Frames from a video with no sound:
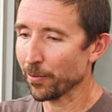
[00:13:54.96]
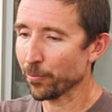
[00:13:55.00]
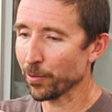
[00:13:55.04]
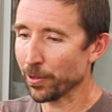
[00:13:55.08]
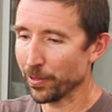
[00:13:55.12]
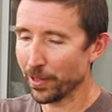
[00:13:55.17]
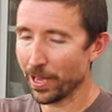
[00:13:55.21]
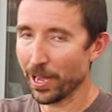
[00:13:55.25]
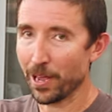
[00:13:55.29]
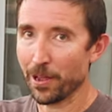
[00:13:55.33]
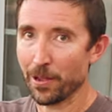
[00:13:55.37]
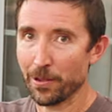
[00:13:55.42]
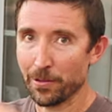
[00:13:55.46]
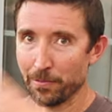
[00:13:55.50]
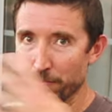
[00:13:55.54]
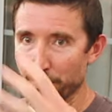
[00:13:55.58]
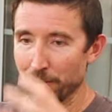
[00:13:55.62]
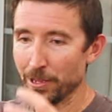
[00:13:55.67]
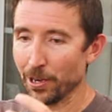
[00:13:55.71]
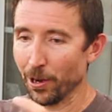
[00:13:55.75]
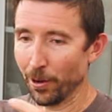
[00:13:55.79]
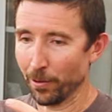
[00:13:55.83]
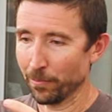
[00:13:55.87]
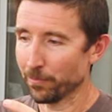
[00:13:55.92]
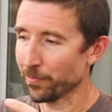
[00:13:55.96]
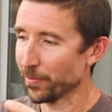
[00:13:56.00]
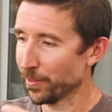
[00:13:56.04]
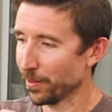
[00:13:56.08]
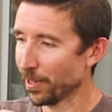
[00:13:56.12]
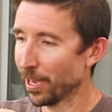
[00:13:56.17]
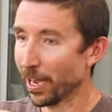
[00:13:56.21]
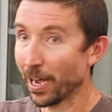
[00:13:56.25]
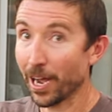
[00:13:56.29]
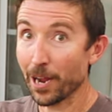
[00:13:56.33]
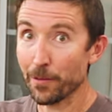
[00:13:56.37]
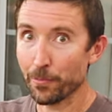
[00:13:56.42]
with a, you know,
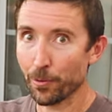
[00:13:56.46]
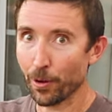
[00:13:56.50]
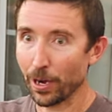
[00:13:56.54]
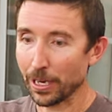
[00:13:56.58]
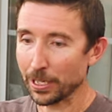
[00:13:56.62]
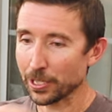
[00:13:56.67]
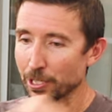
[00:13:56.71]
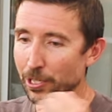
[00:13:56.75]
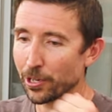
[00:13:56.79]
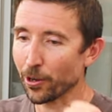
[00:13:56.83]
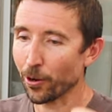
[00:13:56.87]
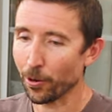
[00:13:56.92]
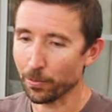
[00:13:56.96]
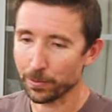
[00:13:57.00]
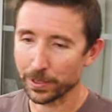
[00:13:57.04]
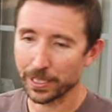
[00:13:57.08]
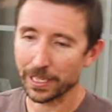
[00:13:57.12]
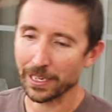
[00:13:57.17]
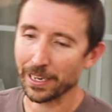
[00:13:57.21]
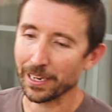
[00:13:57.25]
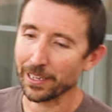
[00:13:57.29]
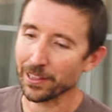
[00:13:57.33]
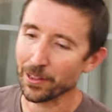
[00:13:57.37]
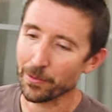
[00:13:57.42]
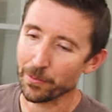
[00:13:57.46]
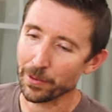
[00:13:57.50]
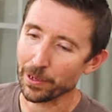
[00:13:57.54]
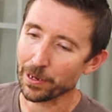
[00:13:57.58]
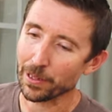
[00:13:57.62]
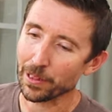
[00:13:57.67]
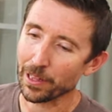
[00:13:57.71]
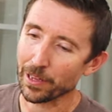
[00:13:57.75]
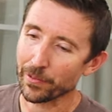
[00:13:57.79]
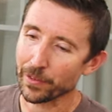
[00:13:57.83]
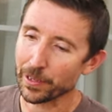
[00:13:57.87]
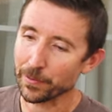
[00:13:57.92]
a high price scope sitting in the
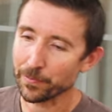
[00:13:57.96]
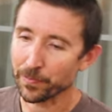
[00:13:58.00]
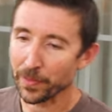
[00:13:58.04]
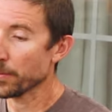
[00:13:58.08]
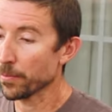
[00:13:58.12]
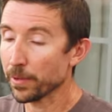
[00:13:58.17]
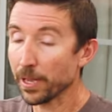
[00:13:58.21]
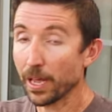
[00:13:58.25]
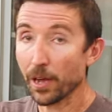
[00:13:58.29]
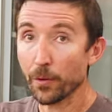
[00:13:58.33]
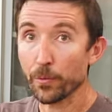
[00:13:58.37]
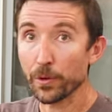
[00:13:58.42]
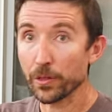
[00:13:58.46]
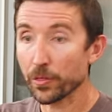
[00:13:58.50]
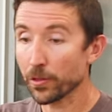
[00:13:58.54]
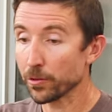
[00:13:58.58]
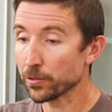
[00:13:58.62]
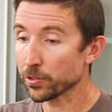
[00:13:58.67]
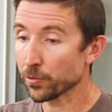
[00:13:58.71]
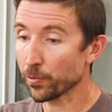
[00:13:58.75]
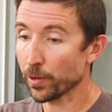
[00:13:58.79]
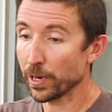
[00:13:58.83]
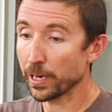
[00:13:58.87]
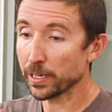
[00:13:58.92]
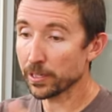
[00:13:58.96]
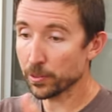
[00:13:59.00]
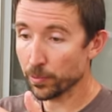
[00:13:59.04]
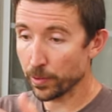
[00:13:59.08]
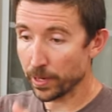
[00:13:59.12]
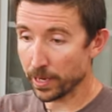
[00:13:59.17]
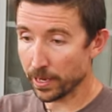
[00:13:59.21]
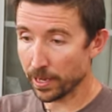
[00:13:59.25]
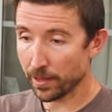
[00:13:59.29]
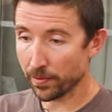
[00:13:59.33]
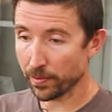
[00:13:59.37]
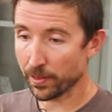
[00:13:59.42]
middle of it. But yeah, with those rings,
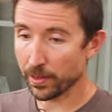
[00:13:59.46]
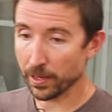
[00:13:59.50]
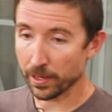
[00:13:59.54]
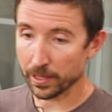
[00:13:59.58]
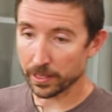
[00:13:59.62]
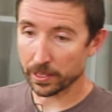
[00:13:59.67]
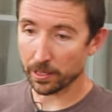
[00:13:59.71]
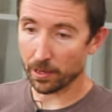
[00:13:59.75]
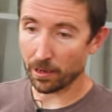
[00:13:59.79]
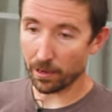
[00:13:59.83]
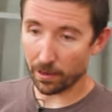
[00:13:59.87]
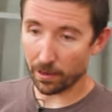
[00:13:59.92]
we can get this